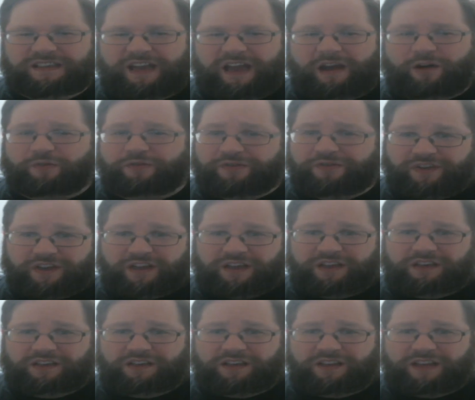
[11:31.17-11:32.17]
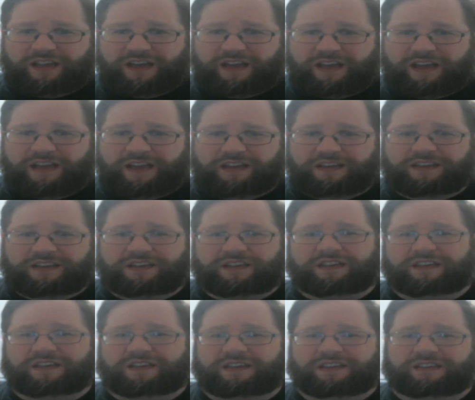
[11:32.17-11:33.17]
outfit in that
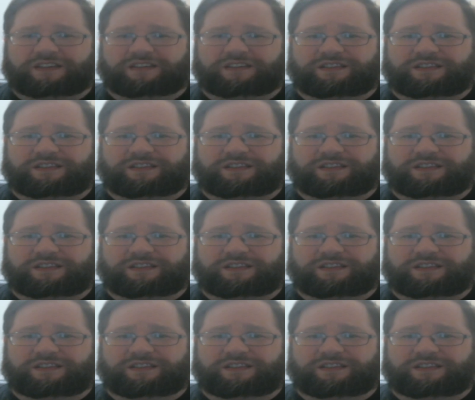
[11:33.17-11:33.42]
it...